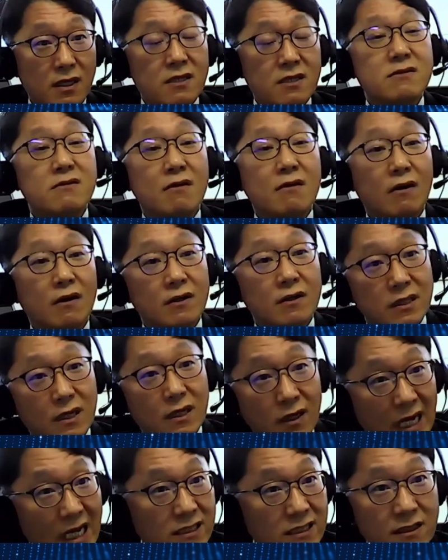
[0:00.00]
It's
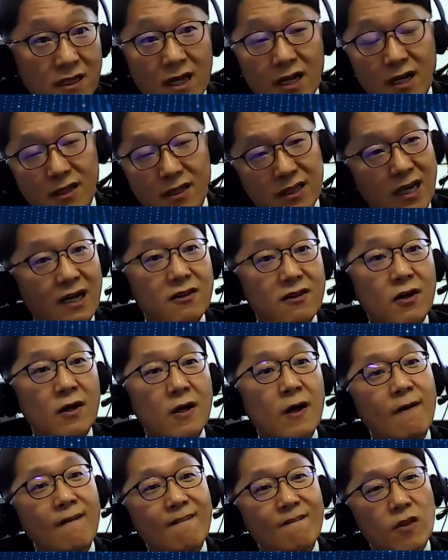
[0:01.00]
not the
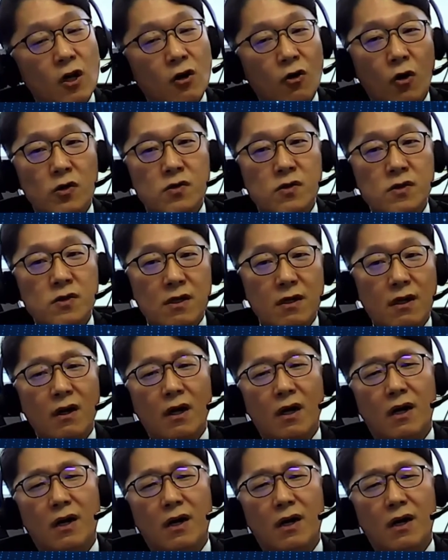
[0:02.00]
other cost.